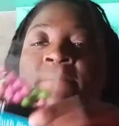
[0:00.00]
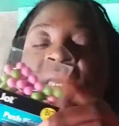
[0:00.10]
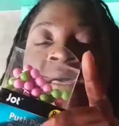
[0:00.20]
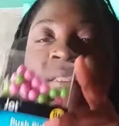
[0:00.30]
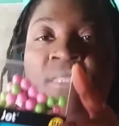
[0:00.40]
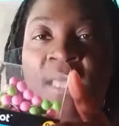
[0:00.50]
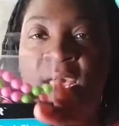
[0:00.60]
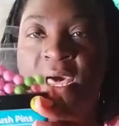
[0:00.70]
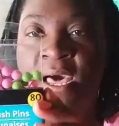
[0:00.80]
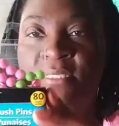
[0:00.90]
But
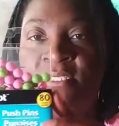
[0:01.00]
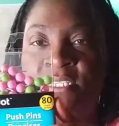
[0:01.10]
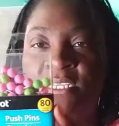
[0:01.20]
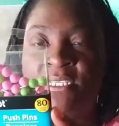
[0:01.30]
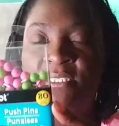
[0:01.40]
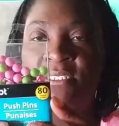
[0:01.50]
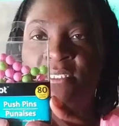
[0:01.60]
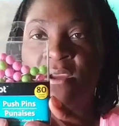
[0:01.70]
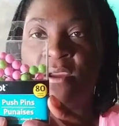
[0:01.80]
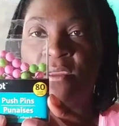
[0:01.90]

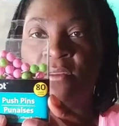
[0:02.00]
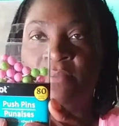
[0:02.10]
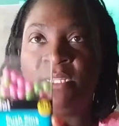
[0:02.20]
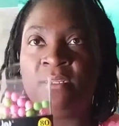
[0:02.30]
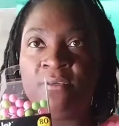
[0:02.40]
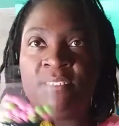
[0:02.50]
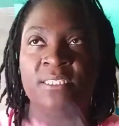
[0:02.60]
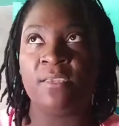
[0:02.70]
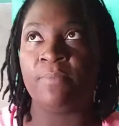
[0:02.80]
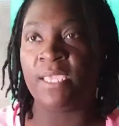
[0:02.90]
these are going to be the little stick